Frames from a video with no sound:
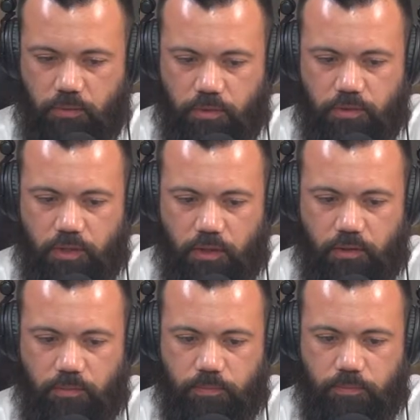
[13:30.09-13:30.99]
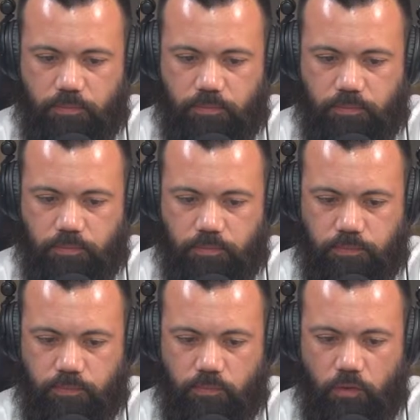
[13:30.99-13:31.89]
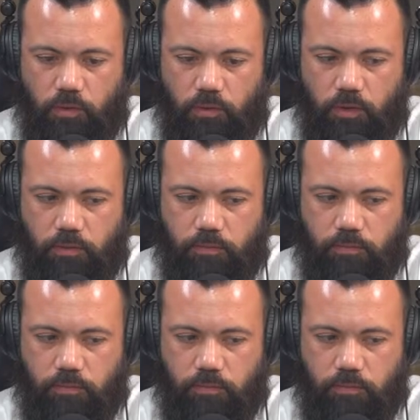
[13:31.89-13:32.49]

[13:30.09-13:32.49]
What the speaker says: what you're saying. No, you're right.